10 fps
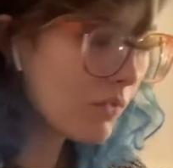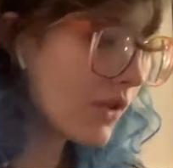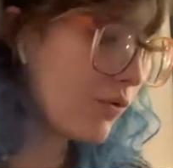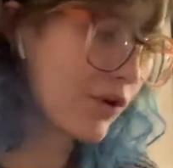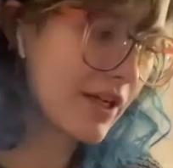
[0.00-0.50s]

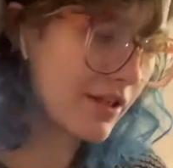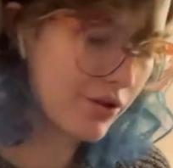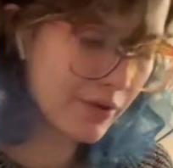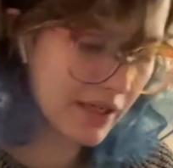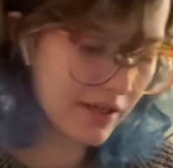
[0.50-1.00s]

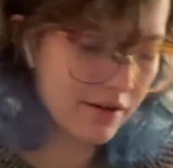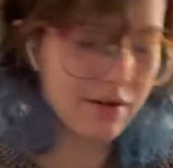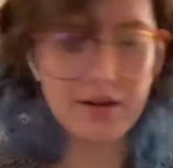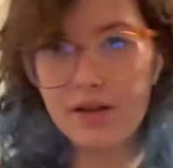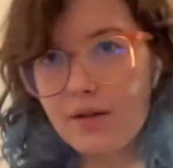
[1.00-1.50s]
redo it
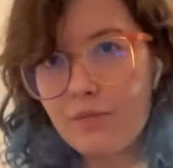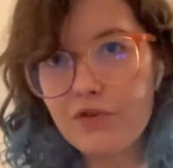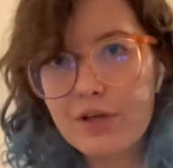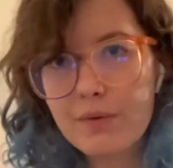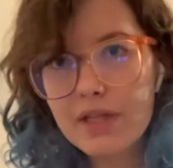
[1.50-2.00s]

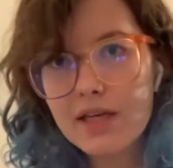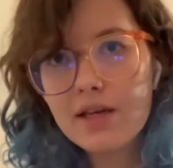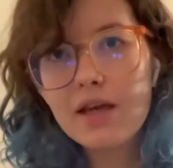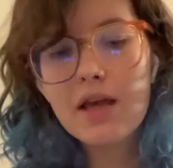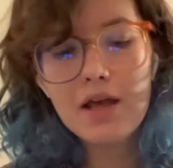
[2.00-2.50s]

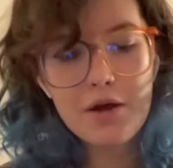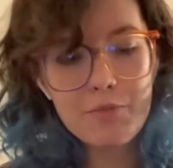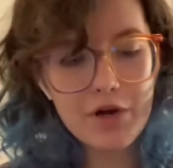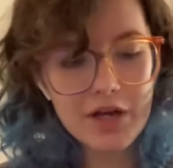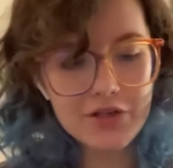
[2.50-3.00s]
frequently,
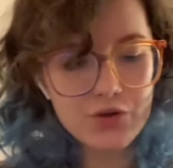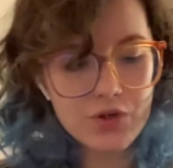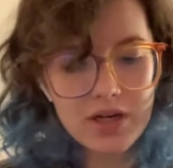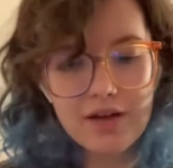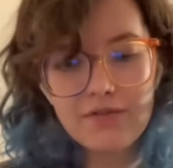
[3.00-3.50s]
but short
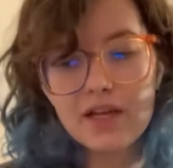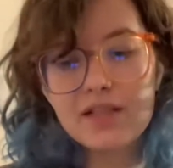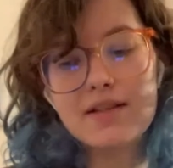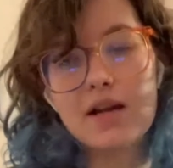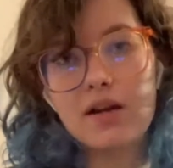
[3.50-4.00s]
enough that
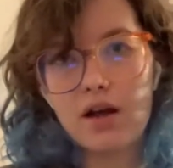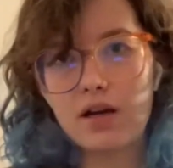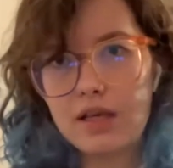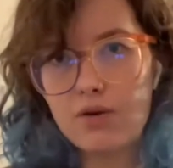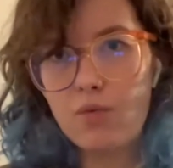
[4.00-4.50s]
it's not
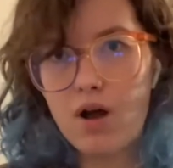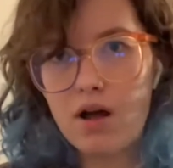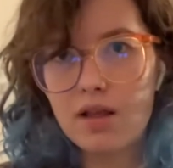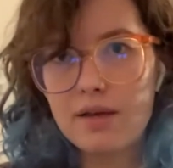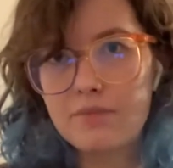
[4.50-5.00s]
knotting
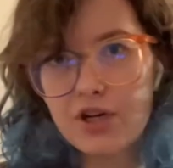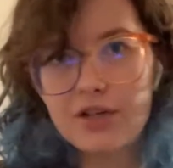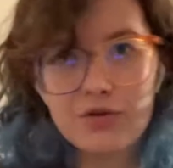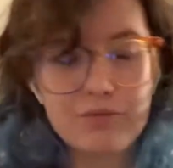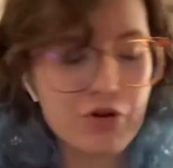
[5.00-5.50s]
while I'm trying
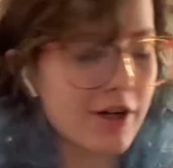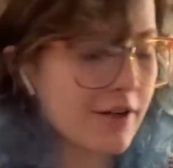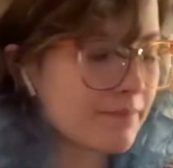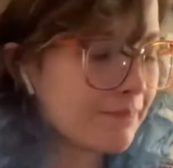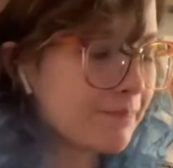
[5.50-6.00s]
to
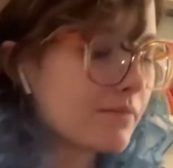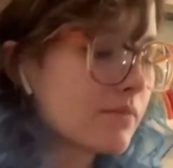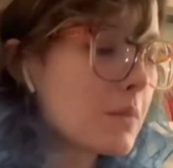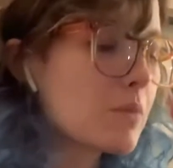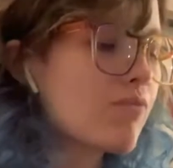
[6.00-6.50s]
embroider.
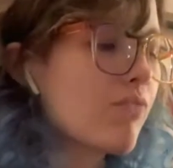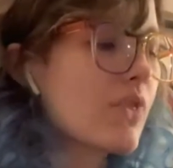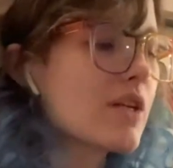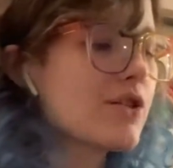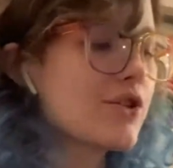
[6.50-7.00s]

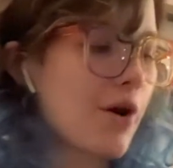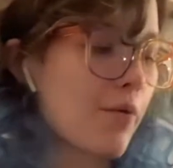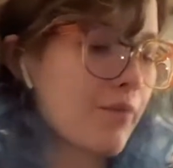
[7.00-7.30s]
So